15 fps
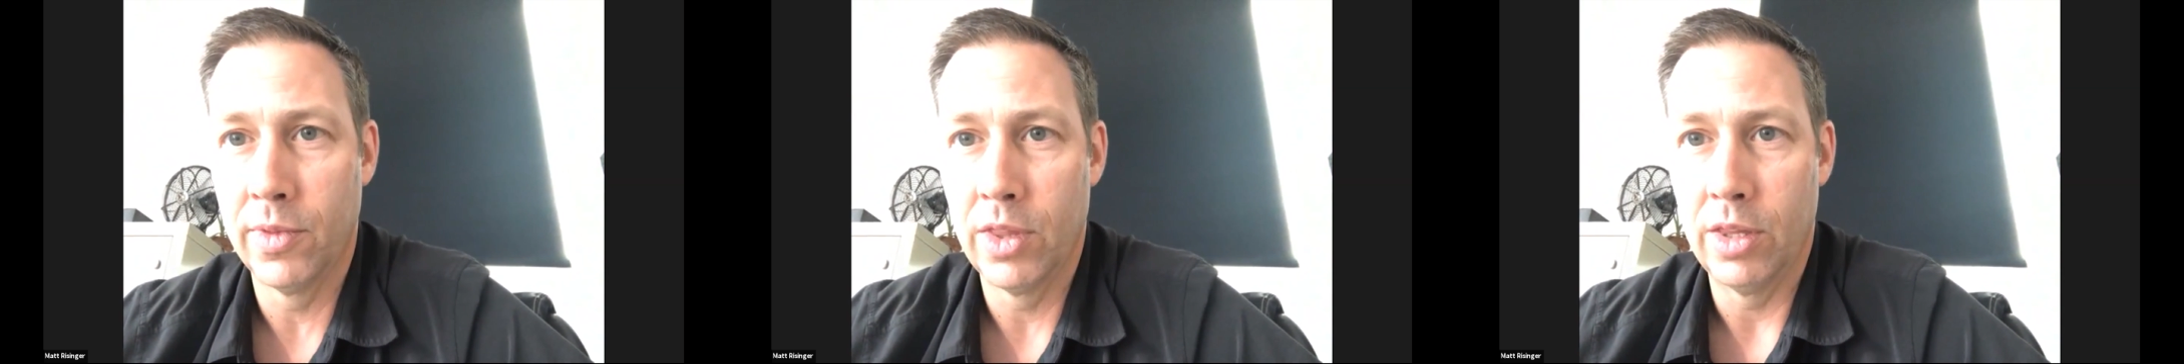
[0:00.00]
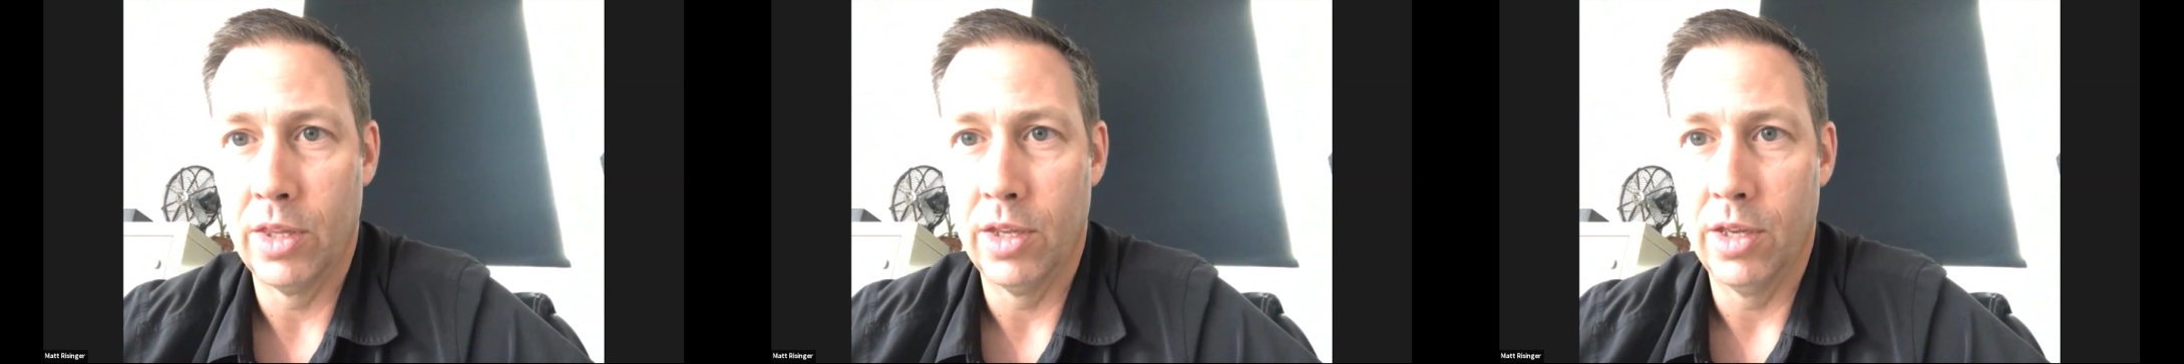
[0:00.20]

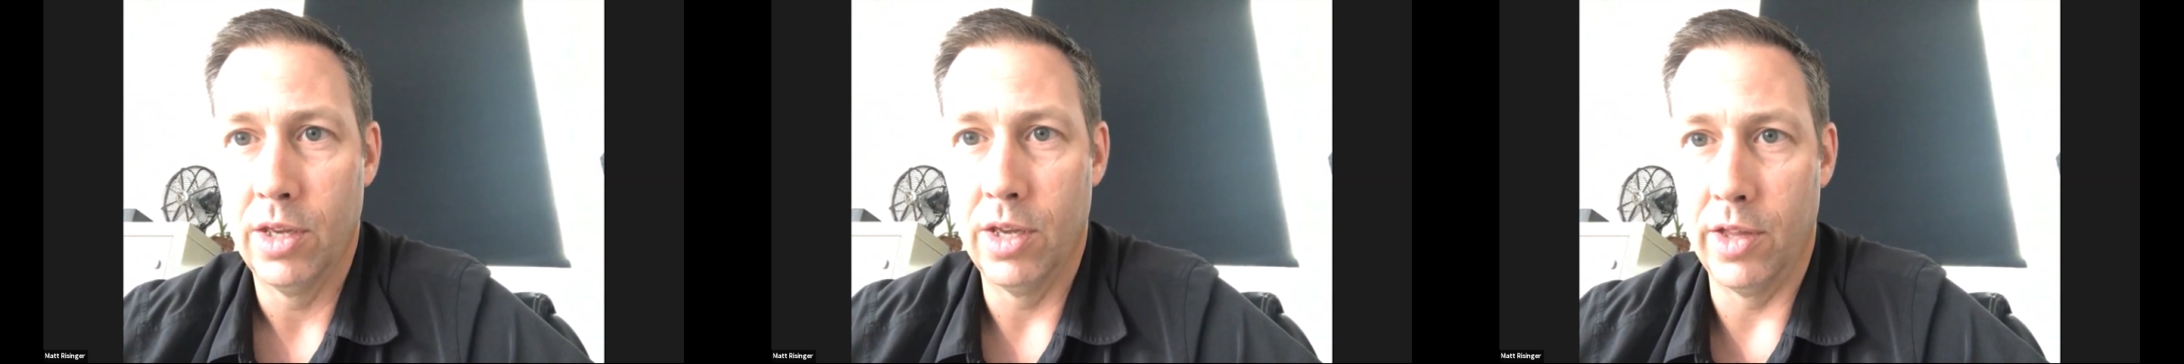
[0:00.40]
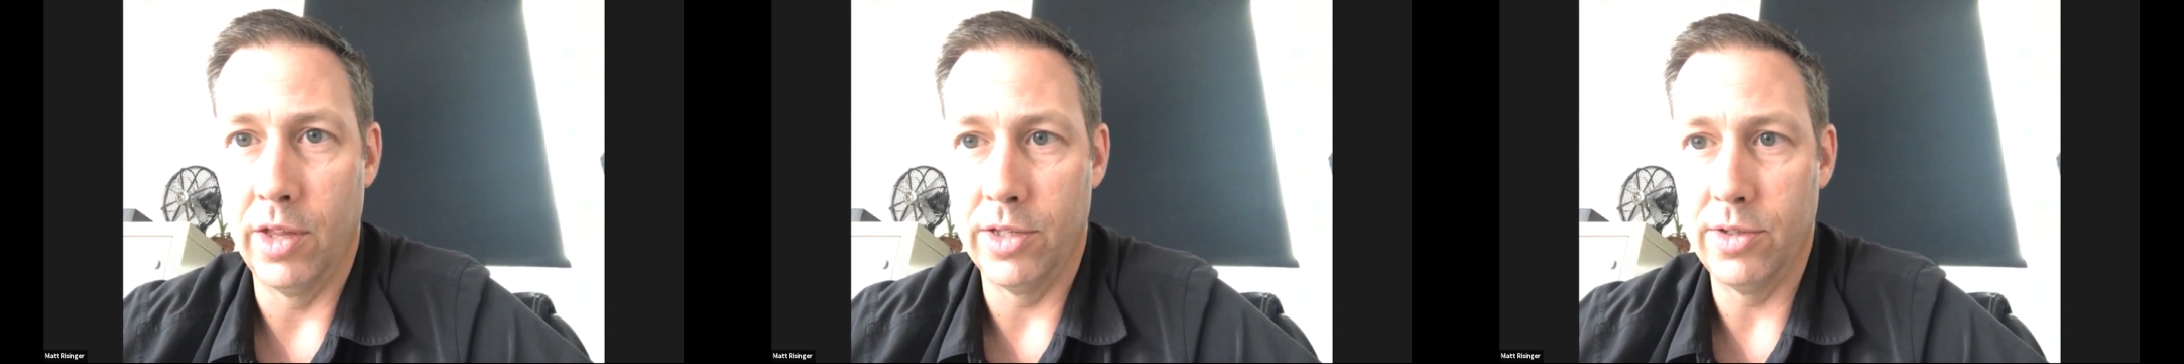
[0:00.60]
Okay.
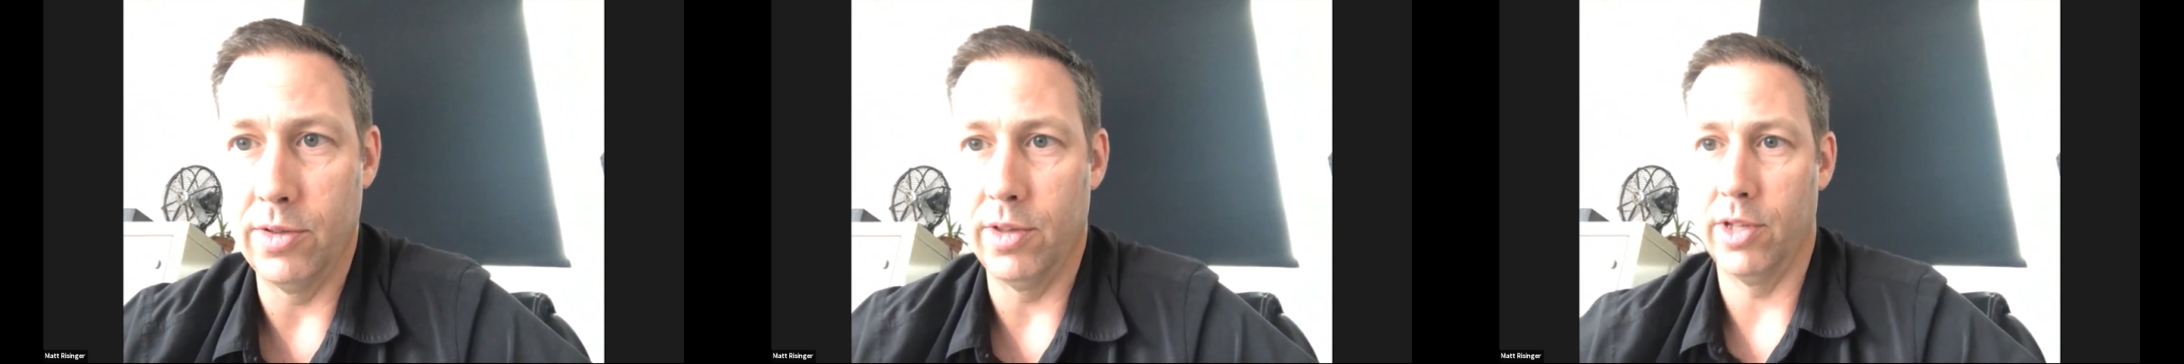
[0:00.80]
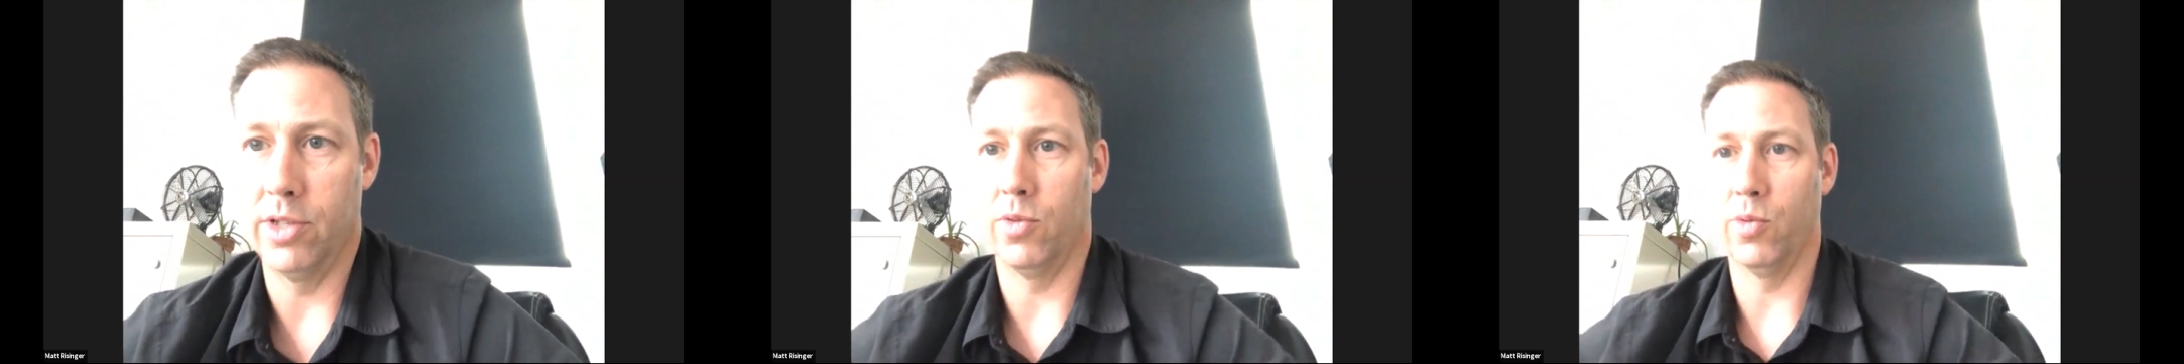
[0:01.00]
And that's
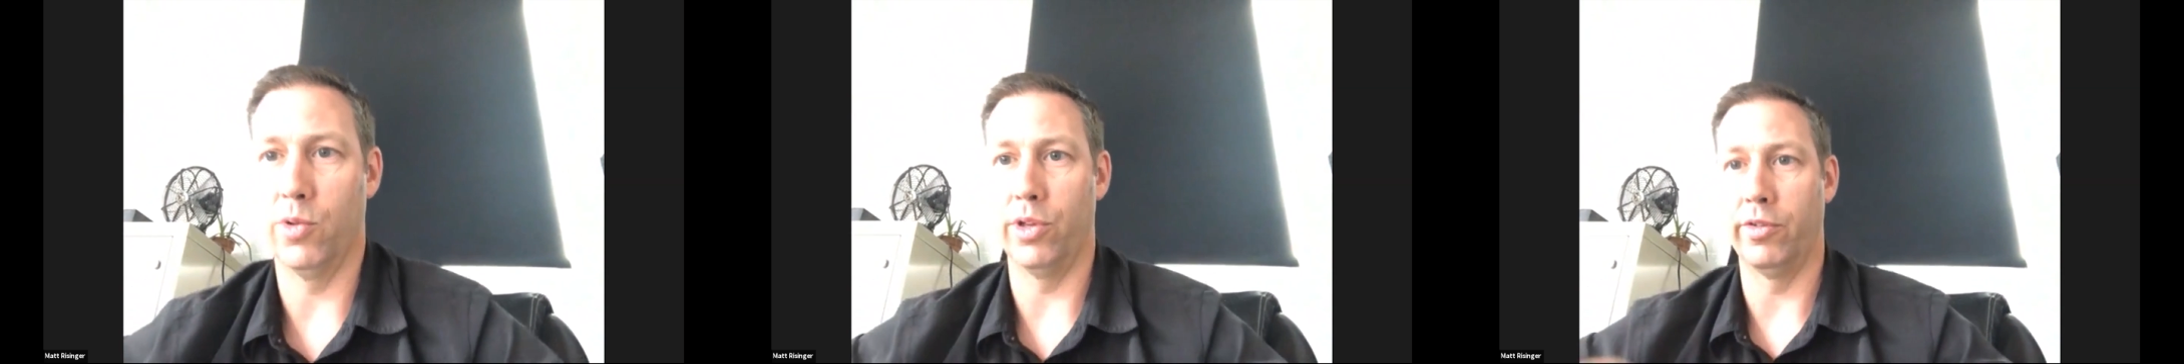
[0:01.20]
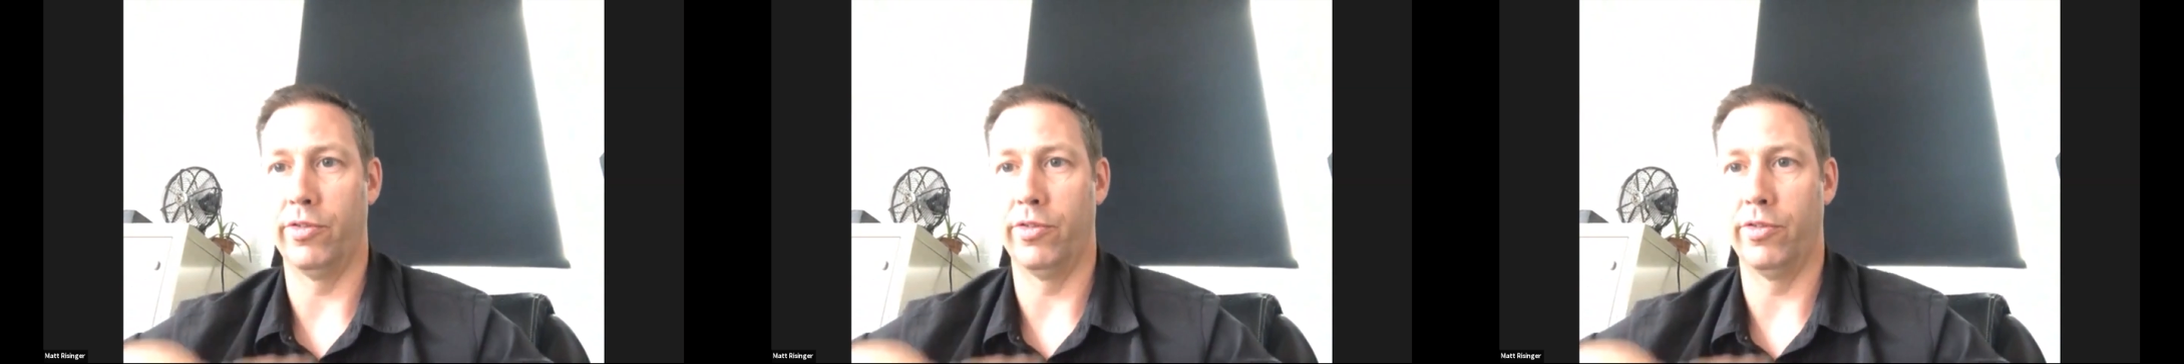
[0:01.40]
that's a really